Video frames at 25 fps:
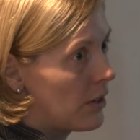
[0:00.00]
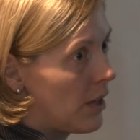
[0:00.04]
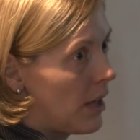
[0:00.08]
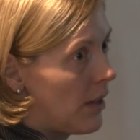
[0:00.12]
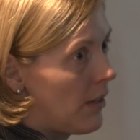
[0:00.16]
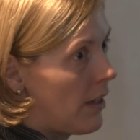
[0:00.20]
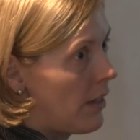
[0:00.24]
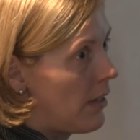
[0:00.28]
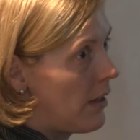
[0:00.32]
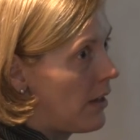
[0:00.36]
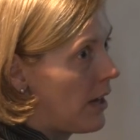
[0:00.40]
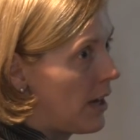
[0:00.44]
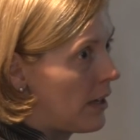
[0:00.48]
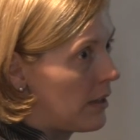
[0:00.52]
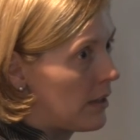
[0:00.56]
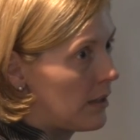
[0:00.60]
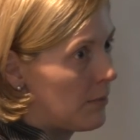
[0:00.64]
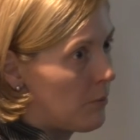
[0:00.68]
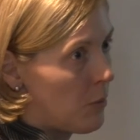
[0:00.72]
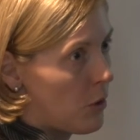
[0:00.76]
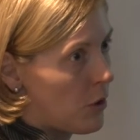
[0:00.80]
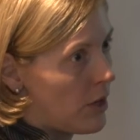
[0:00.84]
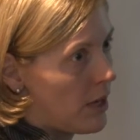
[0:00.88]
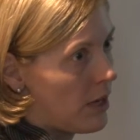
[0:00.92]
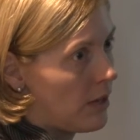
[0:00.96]
and then the next
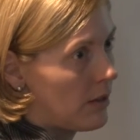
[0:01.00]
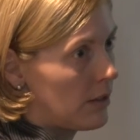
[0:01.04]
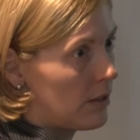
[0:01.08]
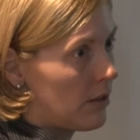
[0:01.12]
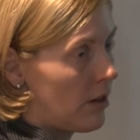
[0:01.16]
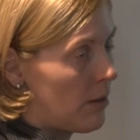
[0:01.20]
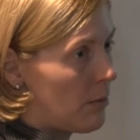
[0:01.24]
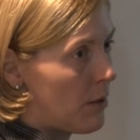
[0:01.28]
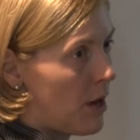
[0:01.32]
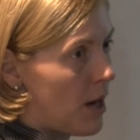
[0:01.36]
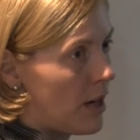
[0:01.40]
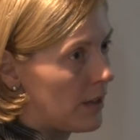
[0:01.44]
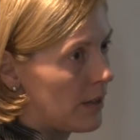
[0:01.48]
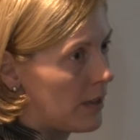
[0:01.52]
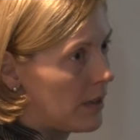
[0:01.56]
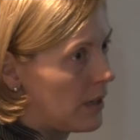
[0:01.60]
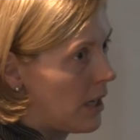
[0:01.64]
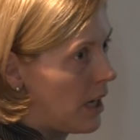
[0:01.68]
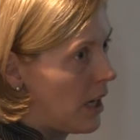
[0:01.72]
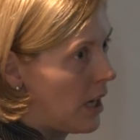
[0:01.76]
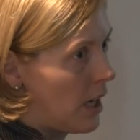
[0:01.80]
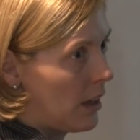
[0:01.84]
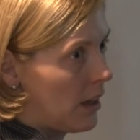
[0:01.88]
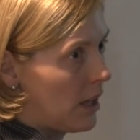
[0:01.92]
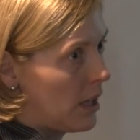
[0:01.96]
morning start
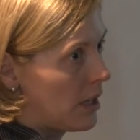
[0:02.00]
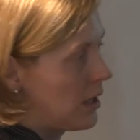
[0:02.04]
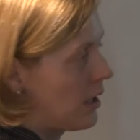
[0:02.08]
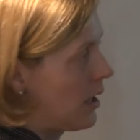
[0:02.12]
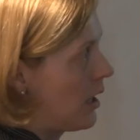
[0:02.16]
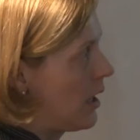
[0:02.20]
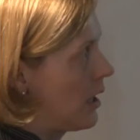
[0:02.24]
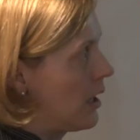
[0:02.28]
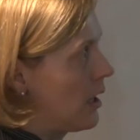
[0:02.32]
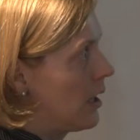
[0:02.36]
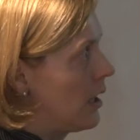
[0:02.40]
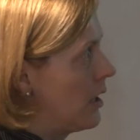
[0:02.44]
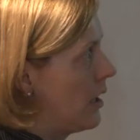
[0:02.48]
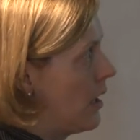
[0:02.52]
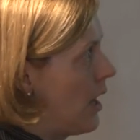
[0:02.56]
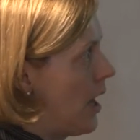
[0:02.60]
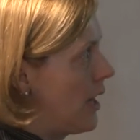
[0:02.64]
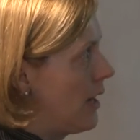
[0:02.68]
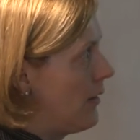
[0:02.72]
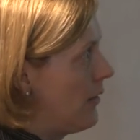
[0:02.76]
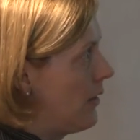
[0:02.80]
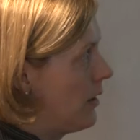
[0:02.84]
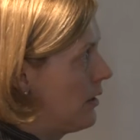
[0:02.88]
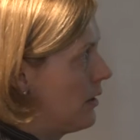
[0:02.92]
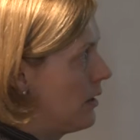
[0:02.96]
processing, and it's like not
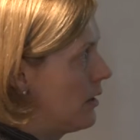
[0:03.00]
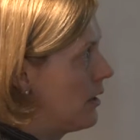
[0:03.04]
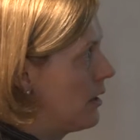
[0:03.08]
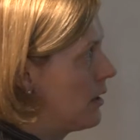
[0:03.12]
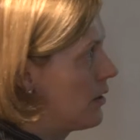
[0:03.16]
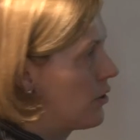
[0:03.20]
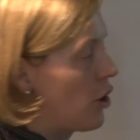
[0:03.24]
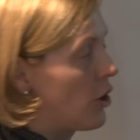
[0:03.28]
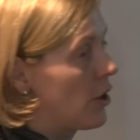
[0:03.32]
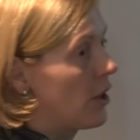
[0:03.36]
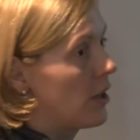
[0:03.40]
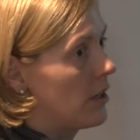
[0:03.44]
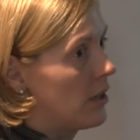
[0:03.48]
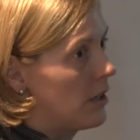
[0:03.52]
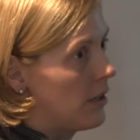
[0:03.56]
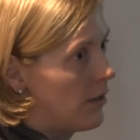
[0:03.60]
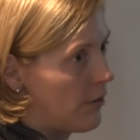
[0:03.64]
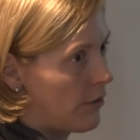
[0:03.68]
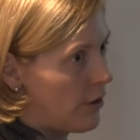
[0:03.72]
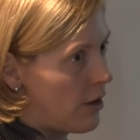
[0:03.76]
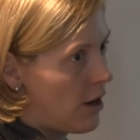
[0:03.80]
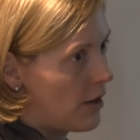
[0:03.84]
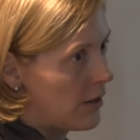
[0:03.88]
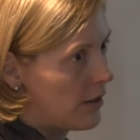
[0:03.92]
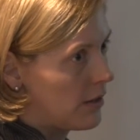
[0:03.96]
even started to
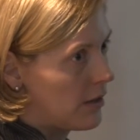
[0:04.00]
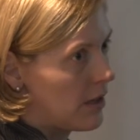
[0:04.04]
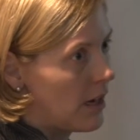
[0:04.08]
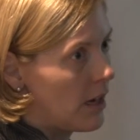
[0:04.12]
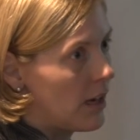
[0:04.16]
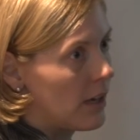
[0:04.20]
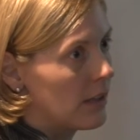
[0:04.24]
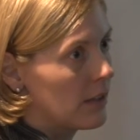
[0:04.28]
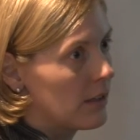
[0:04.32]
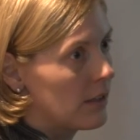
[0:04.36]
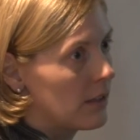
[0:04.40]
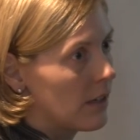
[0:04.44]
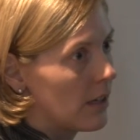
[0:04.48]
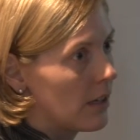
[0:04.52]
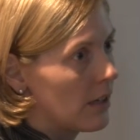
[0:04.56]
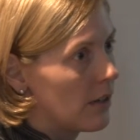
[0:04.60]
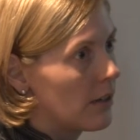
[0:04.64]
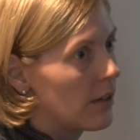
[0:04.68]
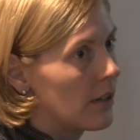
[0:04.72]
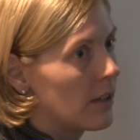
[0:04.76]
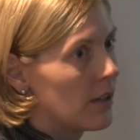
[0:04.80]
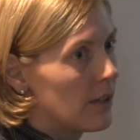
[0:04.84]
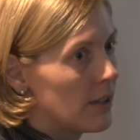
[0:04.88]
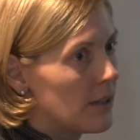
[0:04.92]
defrost yet, so.